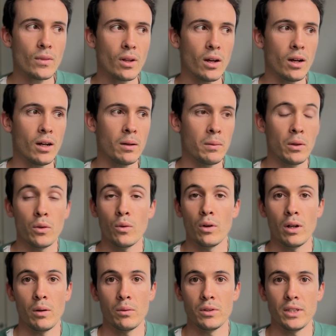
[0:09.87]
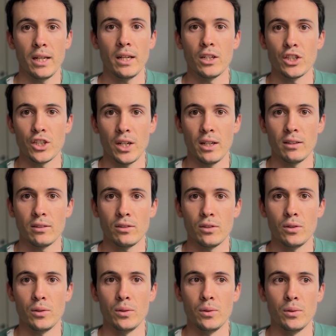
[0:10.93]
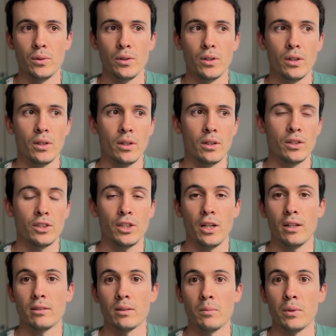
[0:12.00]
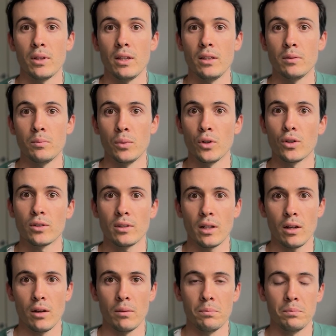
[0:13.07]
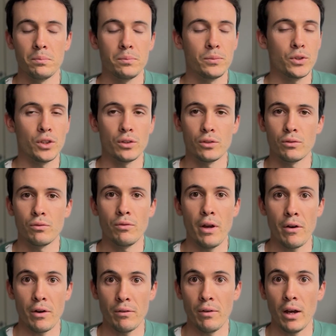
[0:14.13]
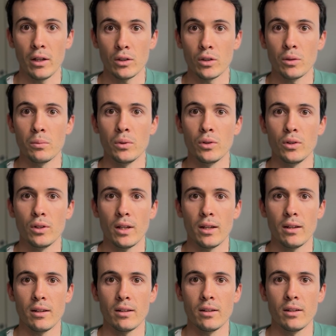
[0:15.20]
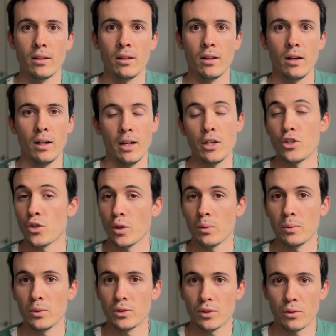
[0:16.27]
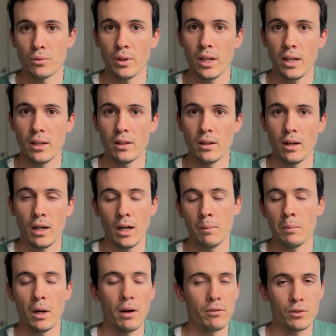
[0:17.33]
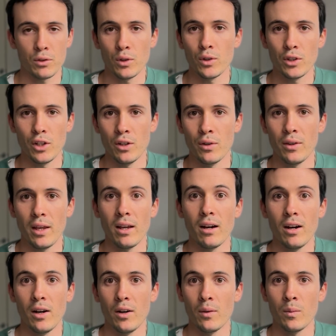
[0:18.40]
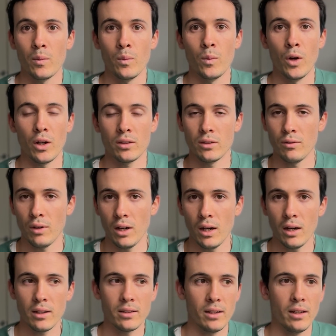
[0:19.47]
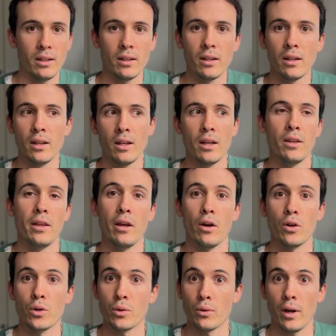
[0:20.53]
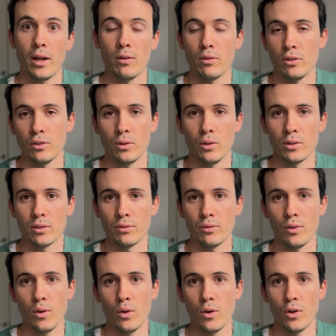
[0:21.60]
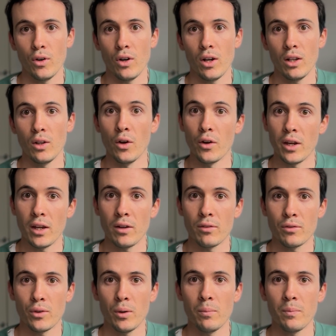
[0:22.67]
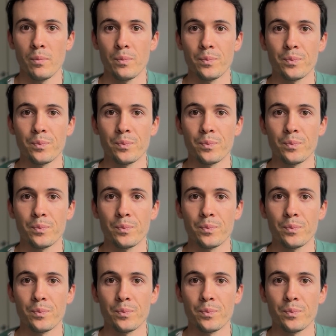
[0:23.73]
I thought I would take a chance to share some of these books that are just very valuable and enjoyable to read. After all, they are works of art and they are a great resource for learning from.